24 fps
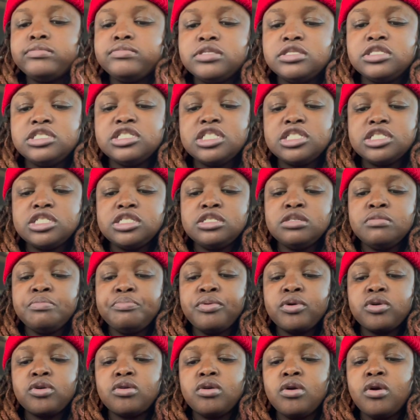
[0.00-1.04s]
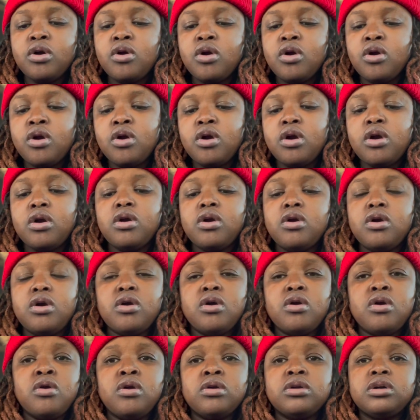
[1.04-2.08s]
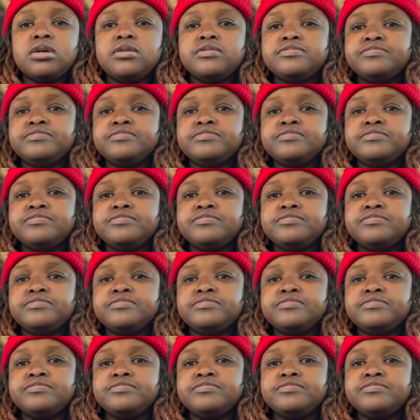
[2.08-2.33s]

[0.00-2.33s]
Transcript: Get a sip of Coke.